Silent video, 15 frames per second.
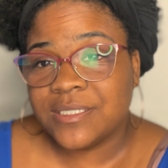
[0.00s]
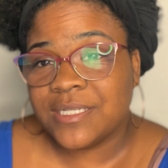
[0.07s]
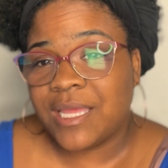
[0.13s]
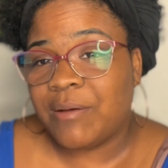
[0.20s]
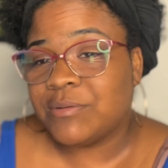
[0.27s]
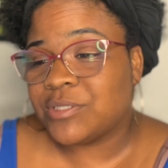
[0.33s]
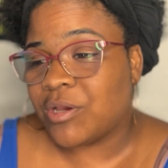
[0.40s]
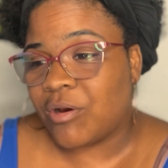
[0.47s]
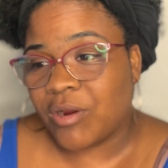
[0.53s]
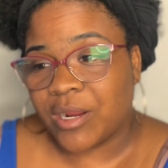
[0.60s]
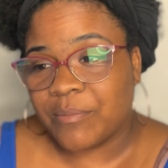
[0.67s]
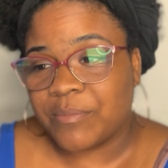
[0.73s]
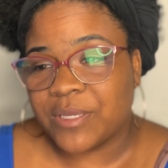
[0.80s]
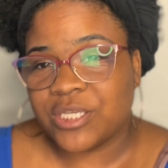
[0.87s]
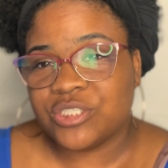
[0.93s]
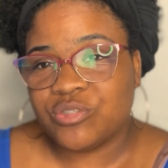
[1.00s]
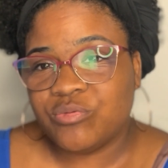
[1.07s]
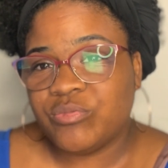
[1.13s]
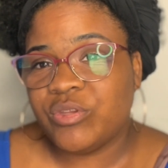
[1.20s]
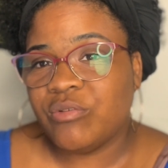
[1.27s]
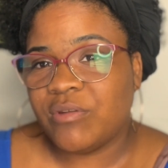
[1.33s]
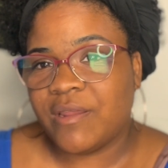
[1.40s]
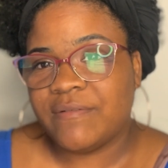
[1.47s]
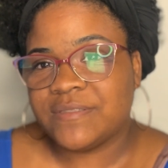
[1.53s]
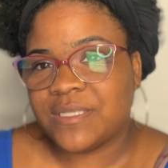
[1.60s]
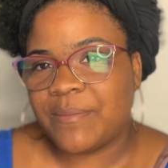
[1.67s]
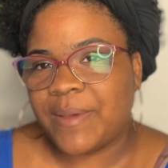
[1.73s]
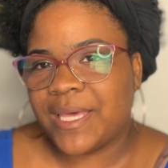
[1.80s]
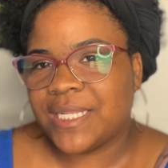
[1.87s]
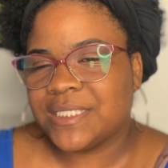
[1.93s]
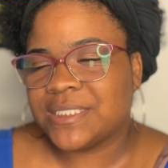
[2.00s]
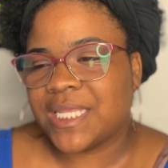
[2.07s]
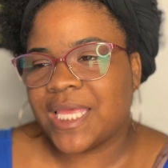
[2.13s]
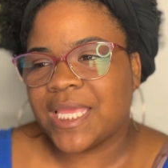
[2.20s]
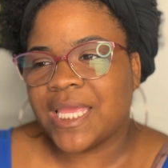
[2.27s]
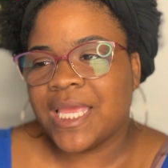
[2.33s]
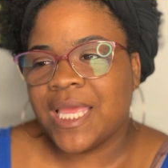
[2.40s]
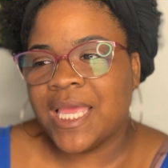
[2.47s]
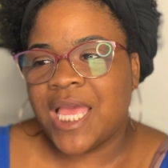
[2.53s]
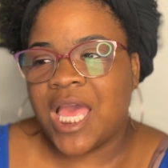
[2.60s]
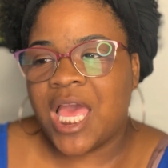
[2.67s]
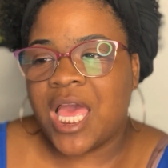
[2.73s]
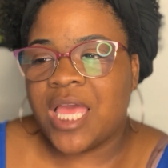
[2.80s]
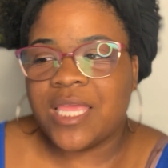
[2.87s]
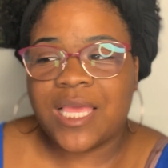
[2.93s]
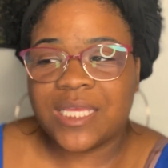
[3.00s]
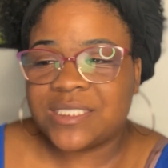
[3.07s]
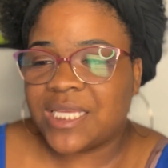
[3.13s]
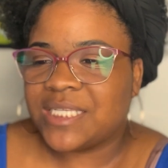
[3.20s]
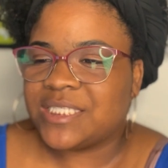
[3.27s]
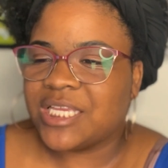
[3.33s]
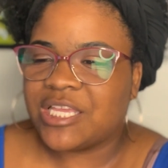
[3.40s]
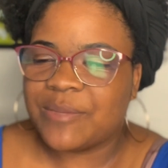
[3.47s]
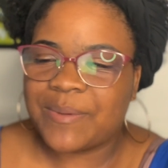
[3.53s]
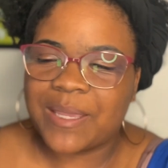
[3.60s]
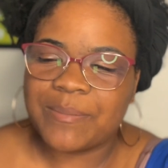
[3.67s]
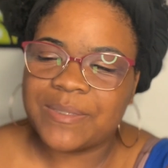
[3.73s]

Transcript: that was hard, because you, when you love somebody, it's like, yes, I'll take it back.